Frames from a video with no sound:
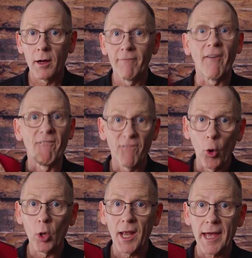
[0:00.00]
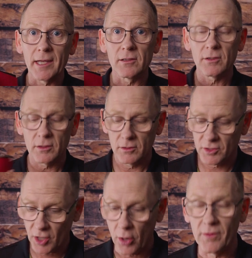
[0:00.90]
For 4 layers.
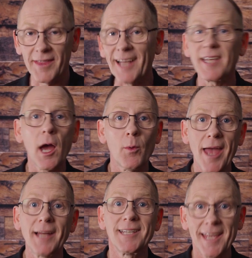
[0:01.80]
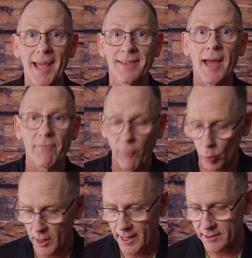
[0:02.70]
So that's how we had to get that
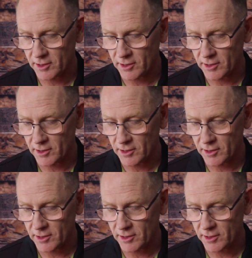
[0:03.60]
4 layers.